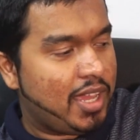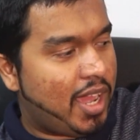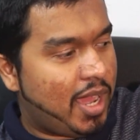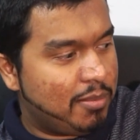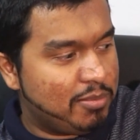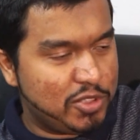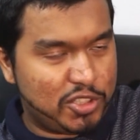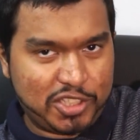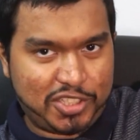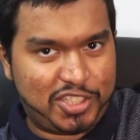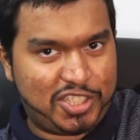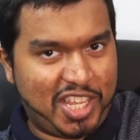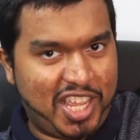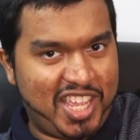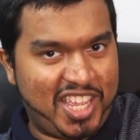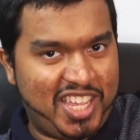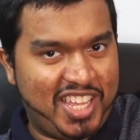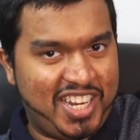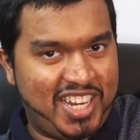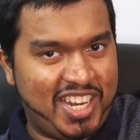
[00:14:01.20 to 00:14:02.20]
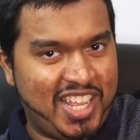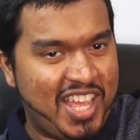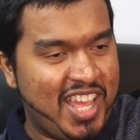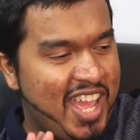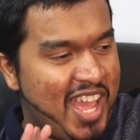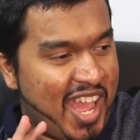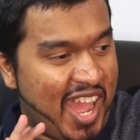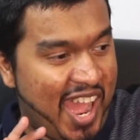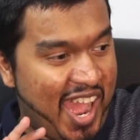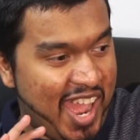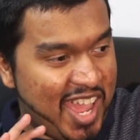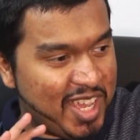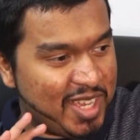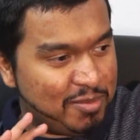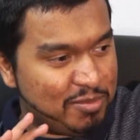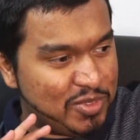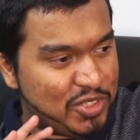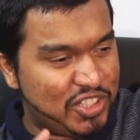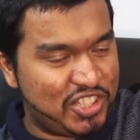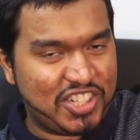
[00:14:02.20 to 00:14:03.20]
I'm just saying. I
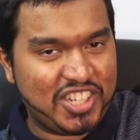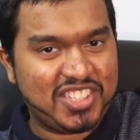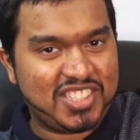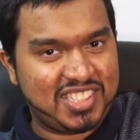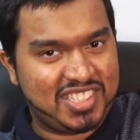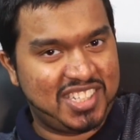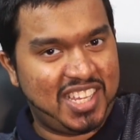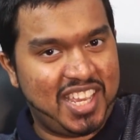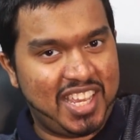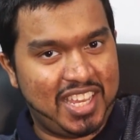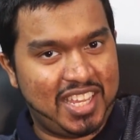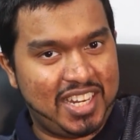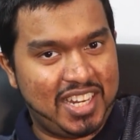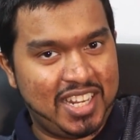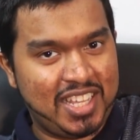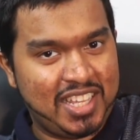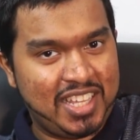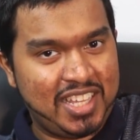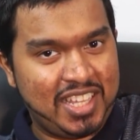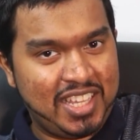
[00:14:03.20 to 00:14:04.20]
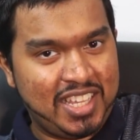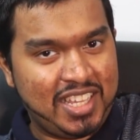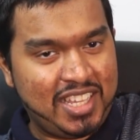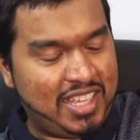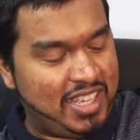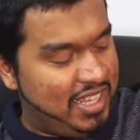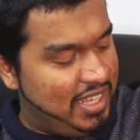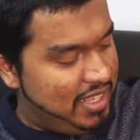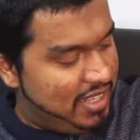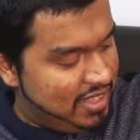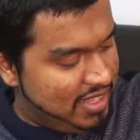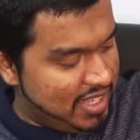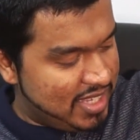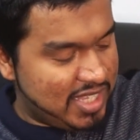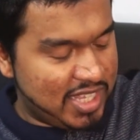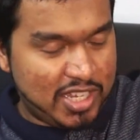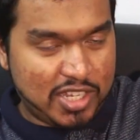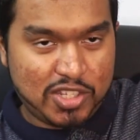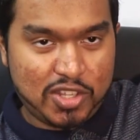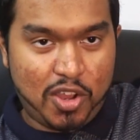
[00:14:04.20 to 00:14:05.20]
am just saying. This
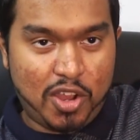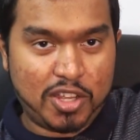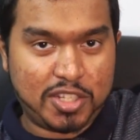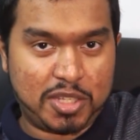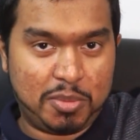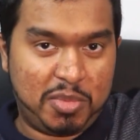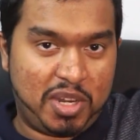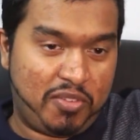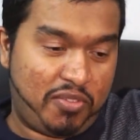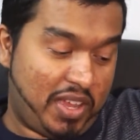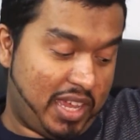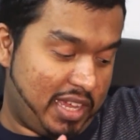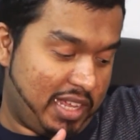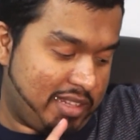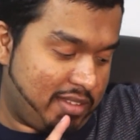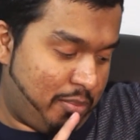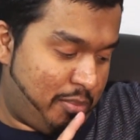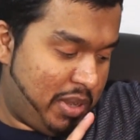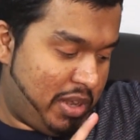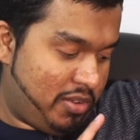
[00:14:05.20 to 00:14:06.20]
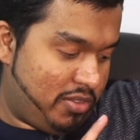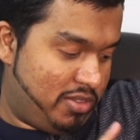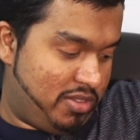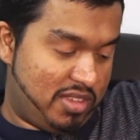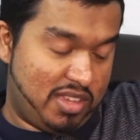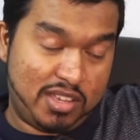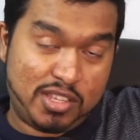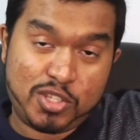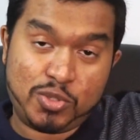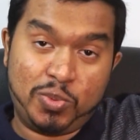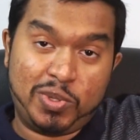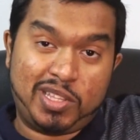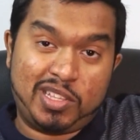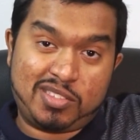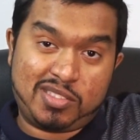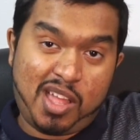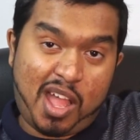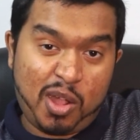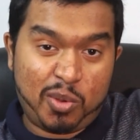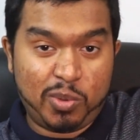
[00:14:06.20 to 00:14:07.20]
thing is awesome. And if I got to pair this with the
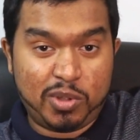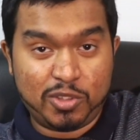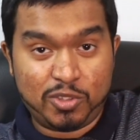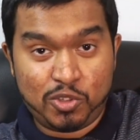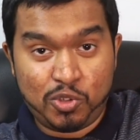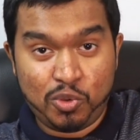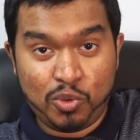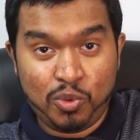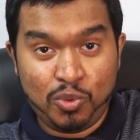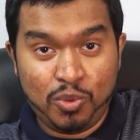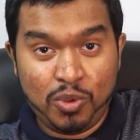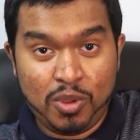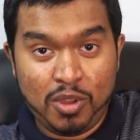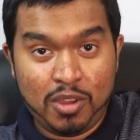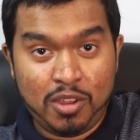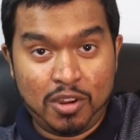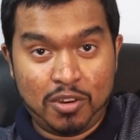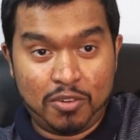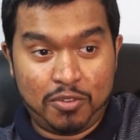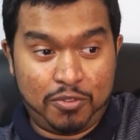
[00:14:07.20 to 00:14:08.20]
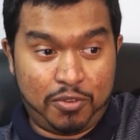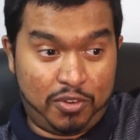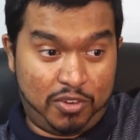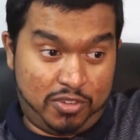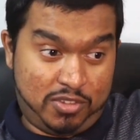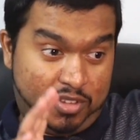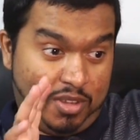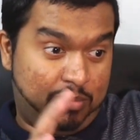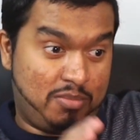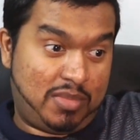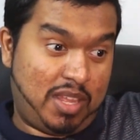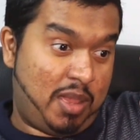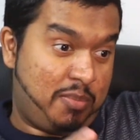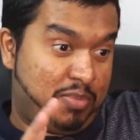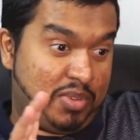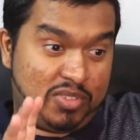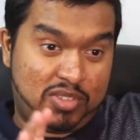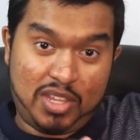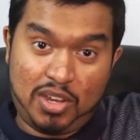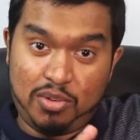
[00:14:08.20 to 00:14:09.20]
Stockwell 2 for some type of
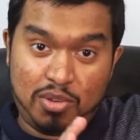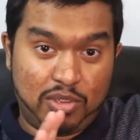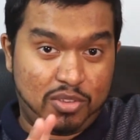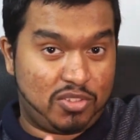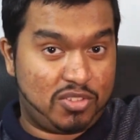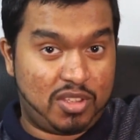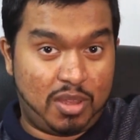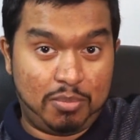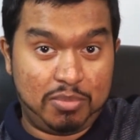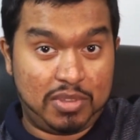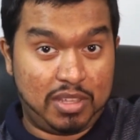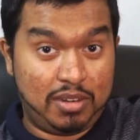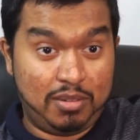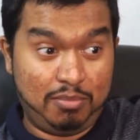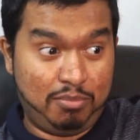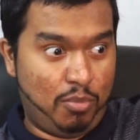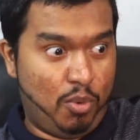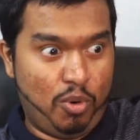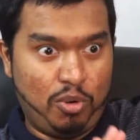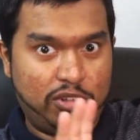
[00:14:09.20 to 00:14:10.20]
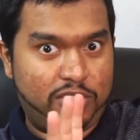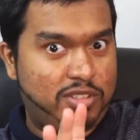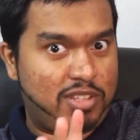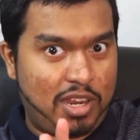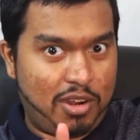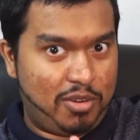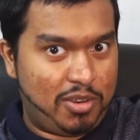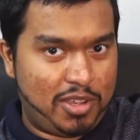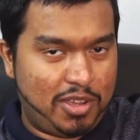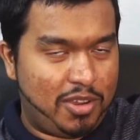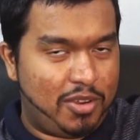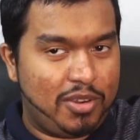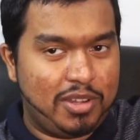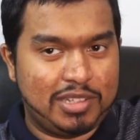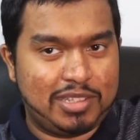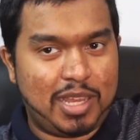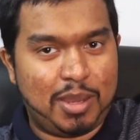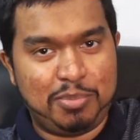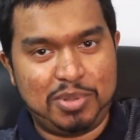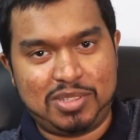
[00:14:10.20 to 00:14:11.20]
stereo something, more stereo on
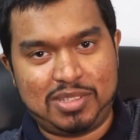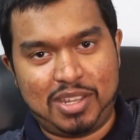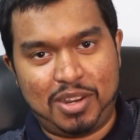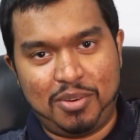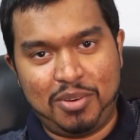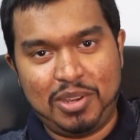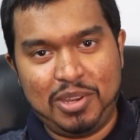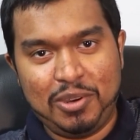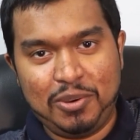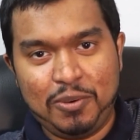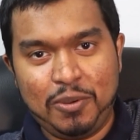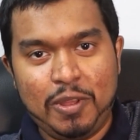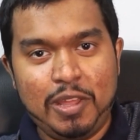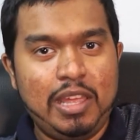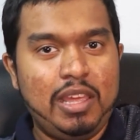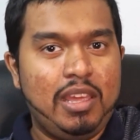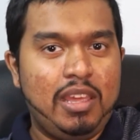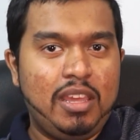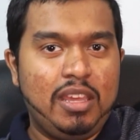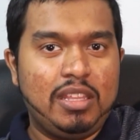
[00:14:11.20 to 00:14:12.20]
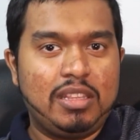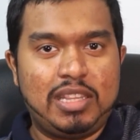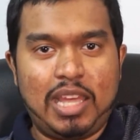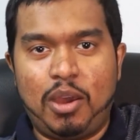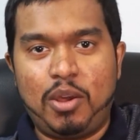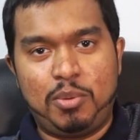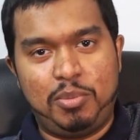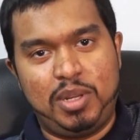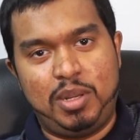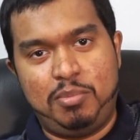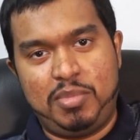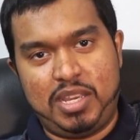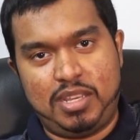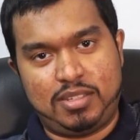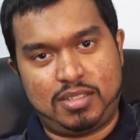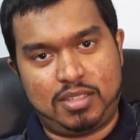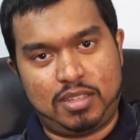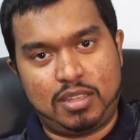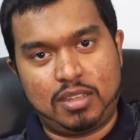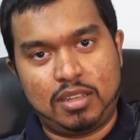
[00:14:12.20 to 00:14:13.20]
top of stereo, that would have been
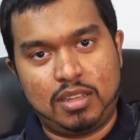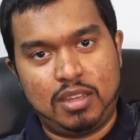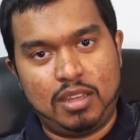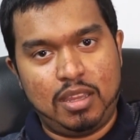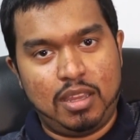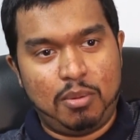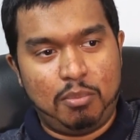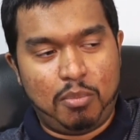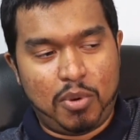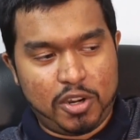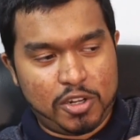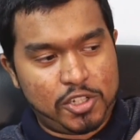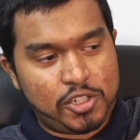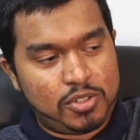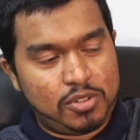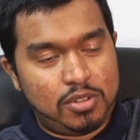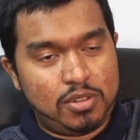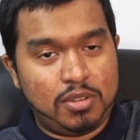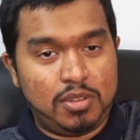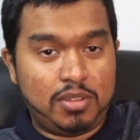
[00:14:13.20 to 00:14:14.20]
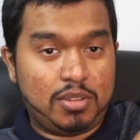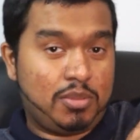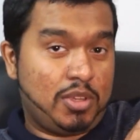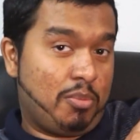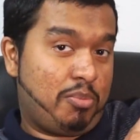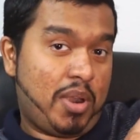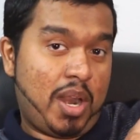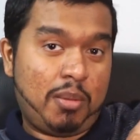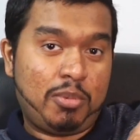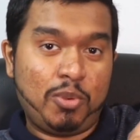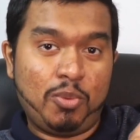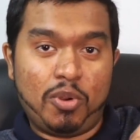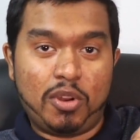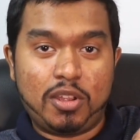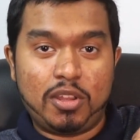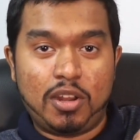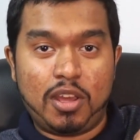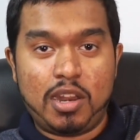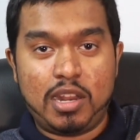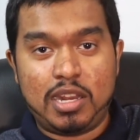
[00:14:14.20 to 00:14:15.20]
amazing. Marshall, you're probably
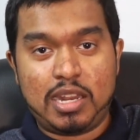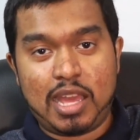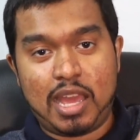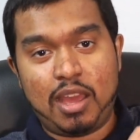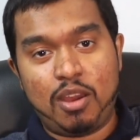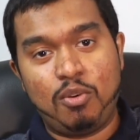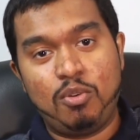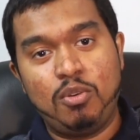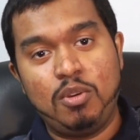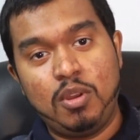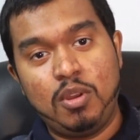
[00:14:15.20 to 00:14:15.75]
working on it now,